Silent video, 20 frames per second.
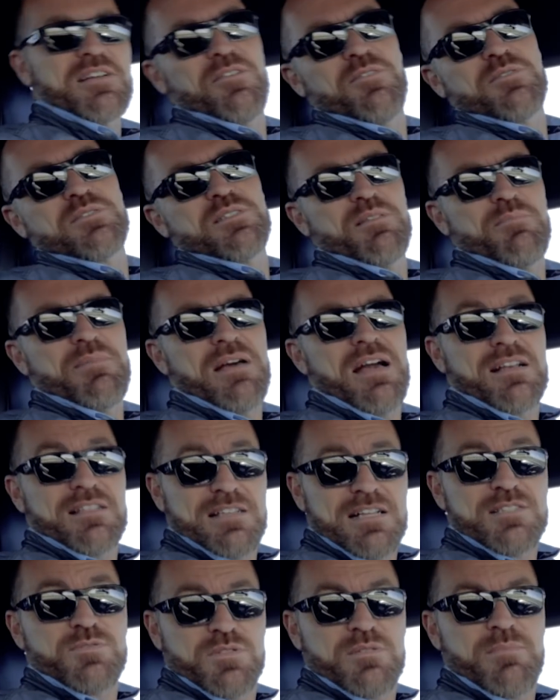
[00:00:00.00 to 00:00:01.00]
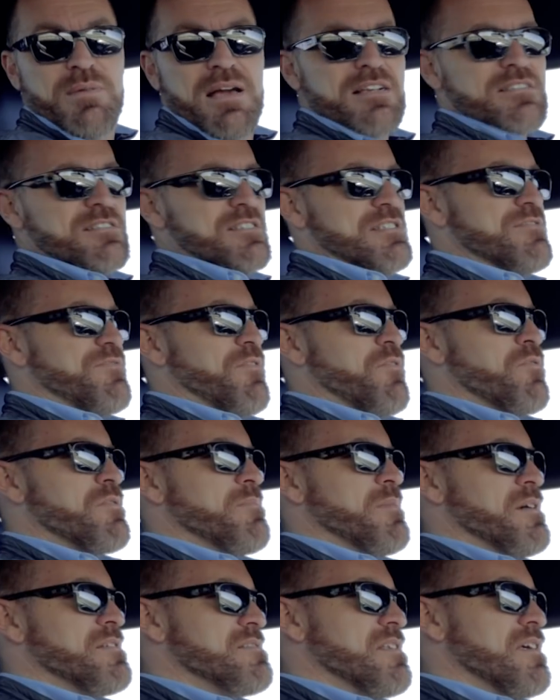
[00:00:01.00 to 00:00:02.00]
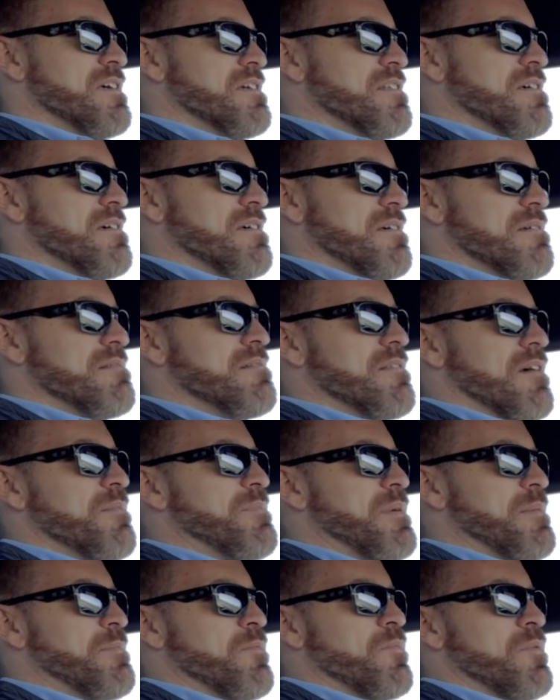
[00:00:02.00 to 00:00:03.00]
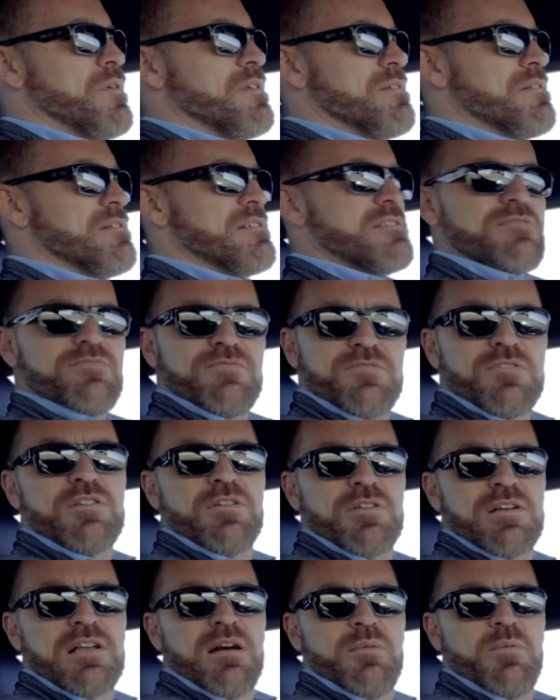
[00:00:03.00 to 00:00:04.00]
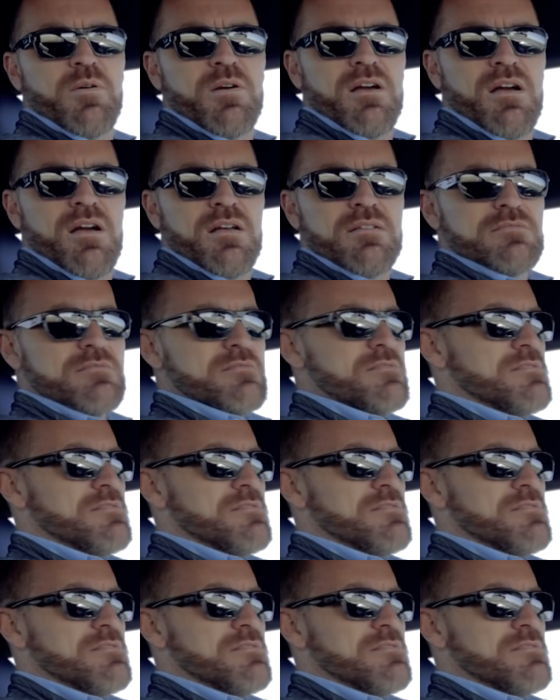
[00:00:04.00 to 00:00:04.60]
it goes in the back. That's what the back seat's for, the Mustang. A lot of people wonder, it's for your cowboy hat.